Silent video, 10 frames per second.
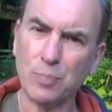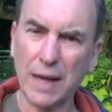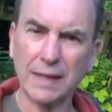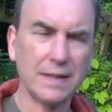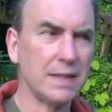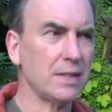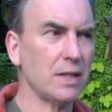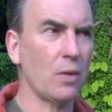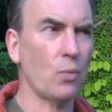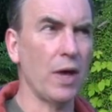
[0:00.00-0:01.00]

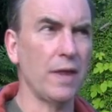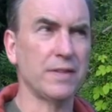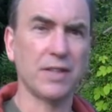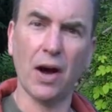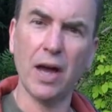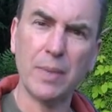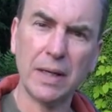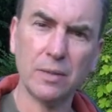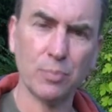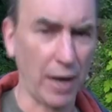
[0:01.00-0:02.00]
Practice with
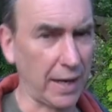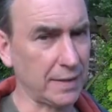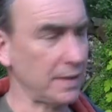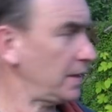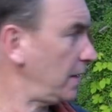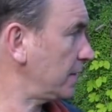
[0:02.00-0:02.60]
timing, practice